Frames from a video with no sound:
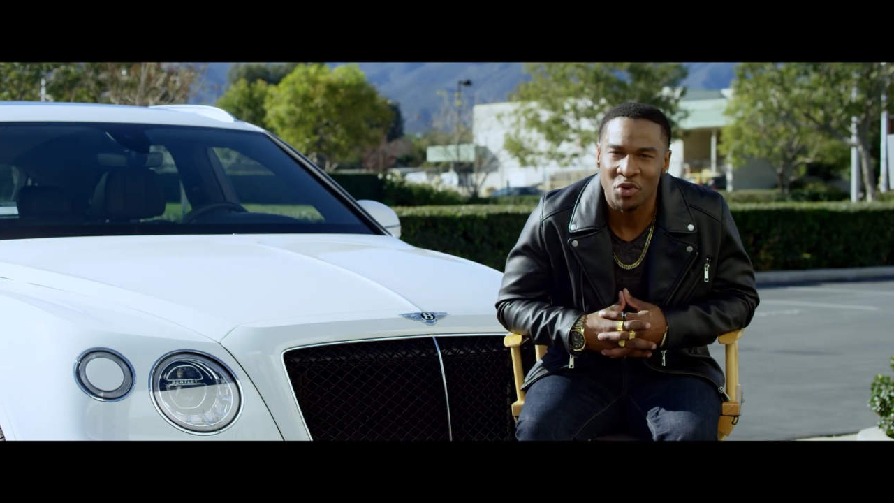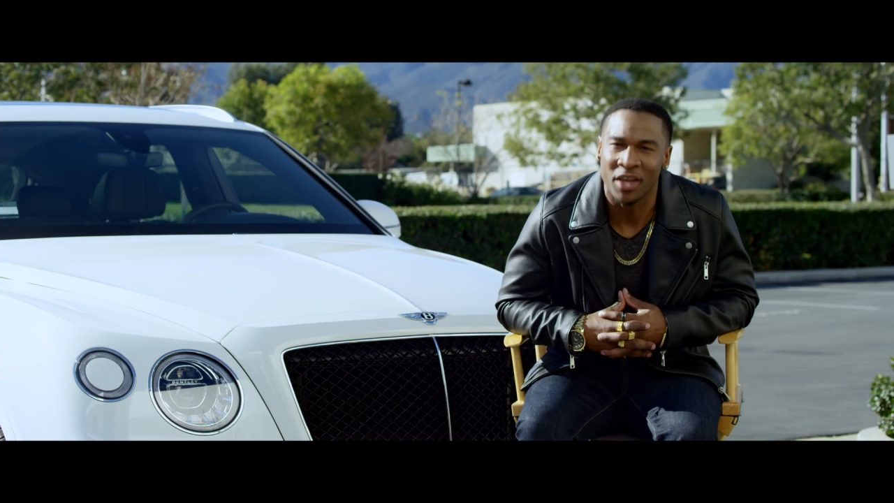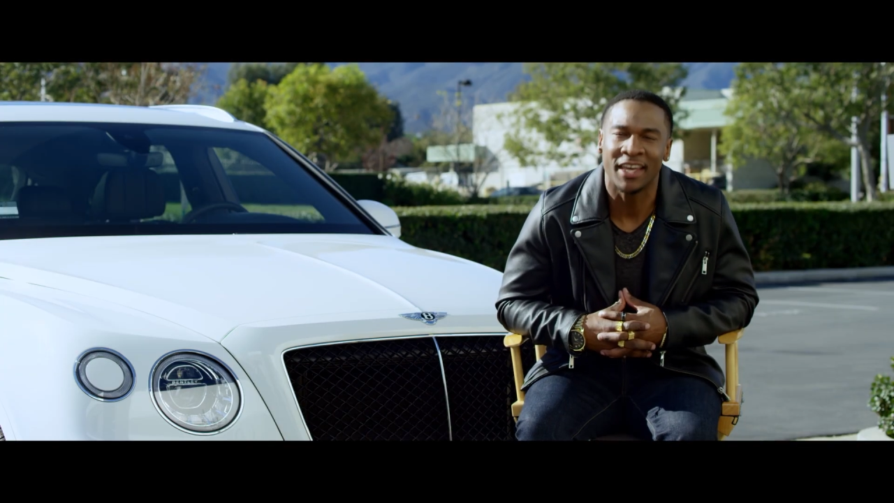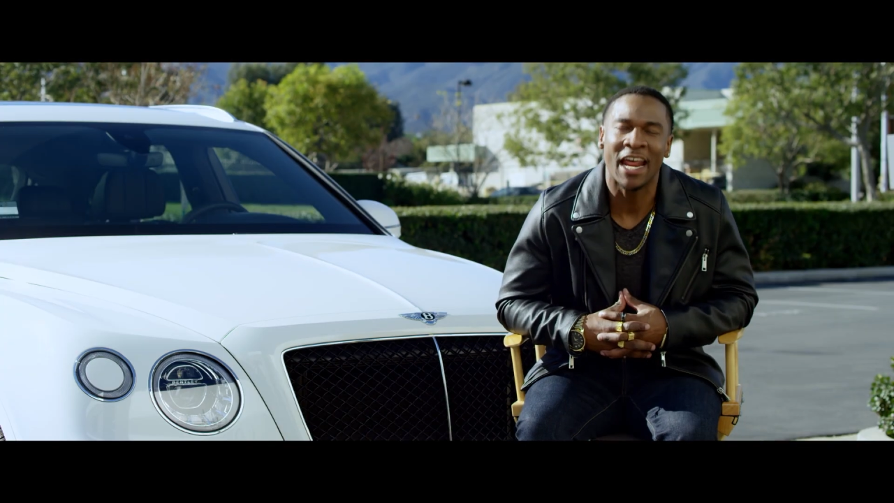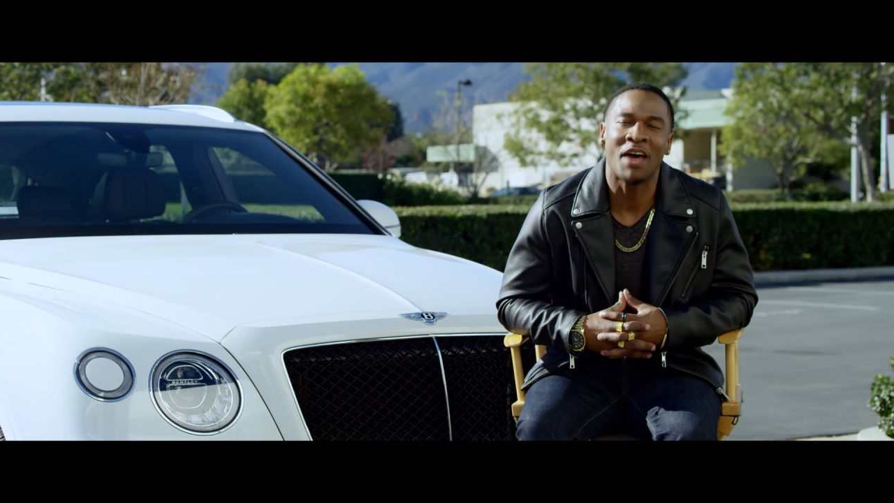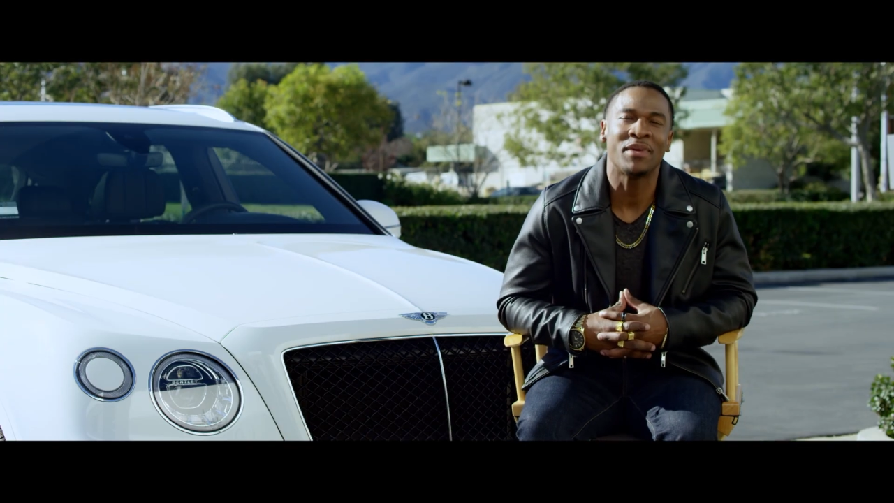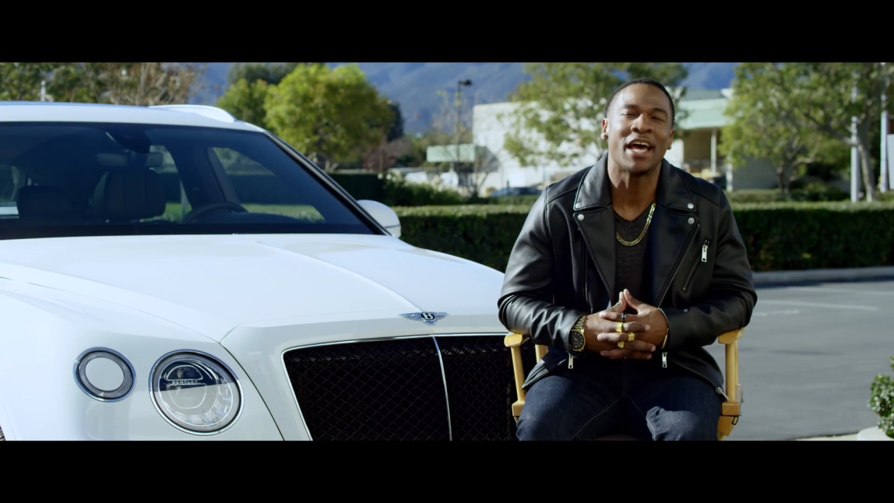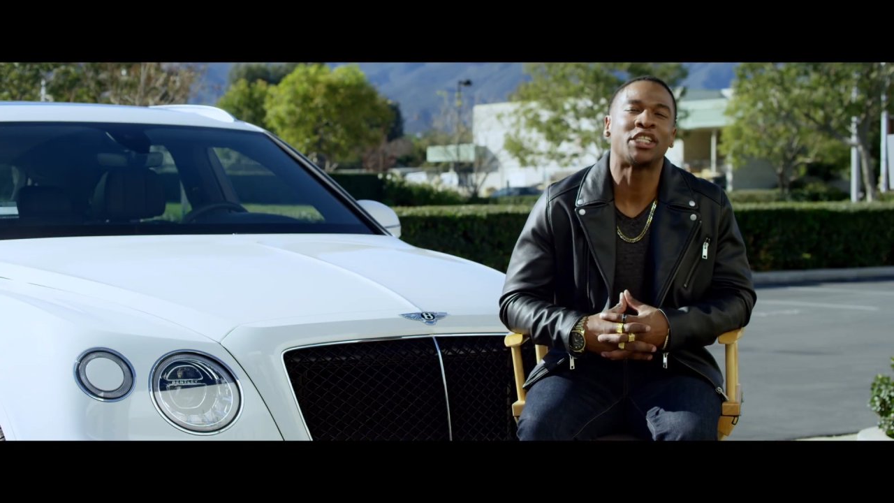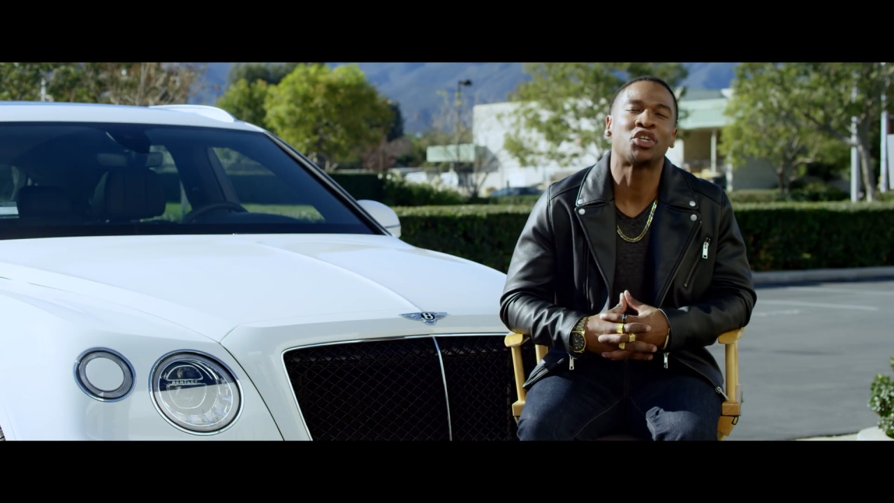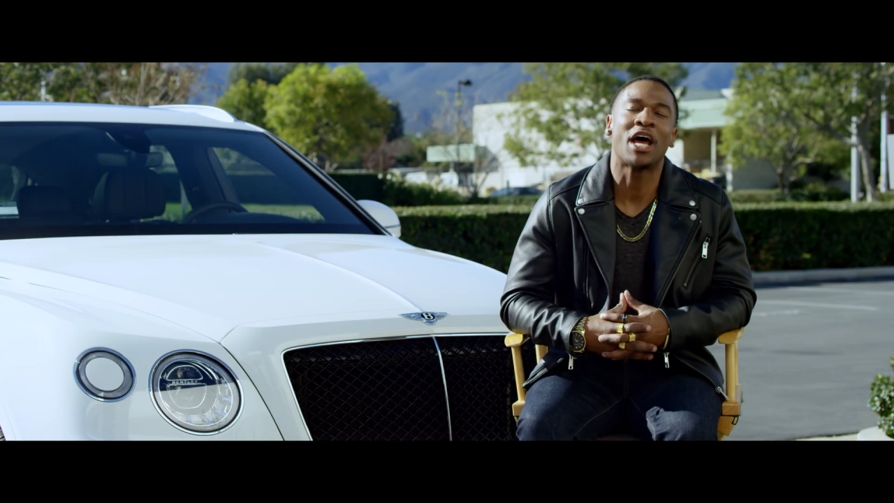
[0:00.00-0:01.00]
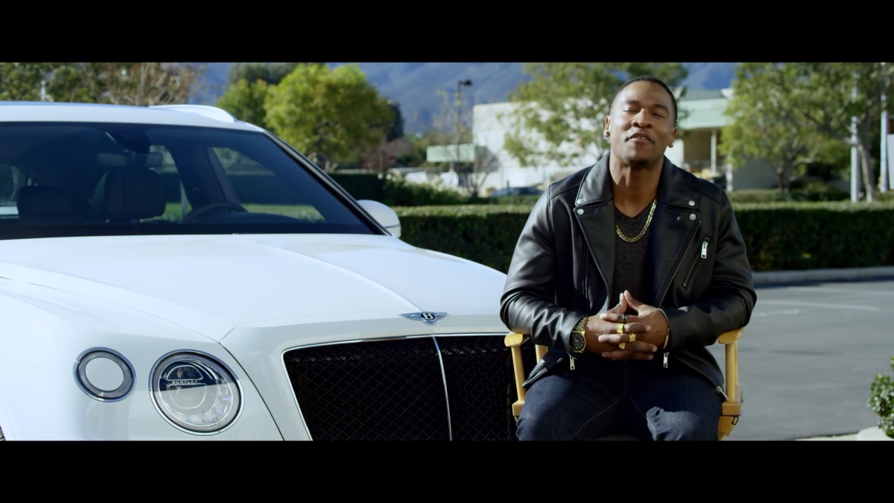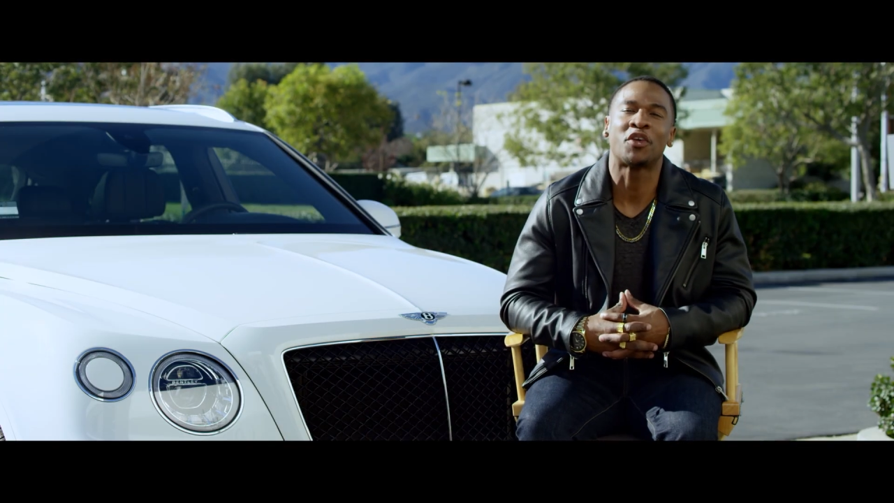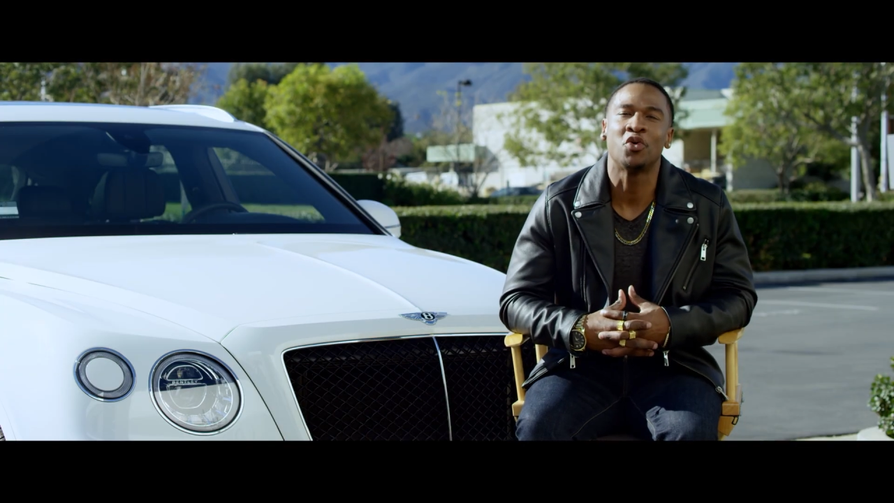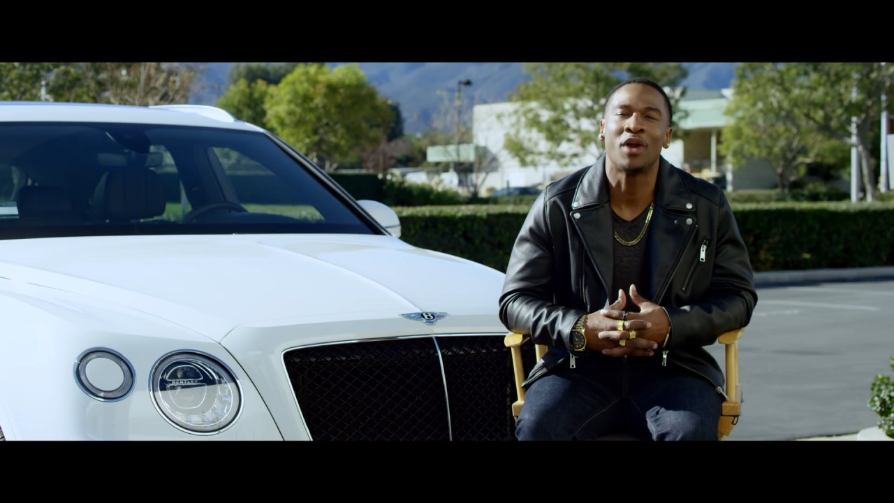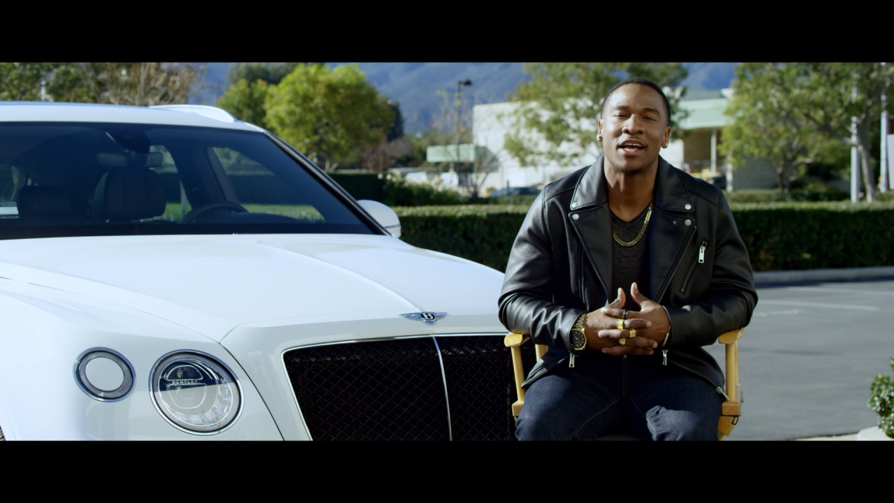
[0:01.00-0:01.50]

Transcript: You can get at me at TravQ.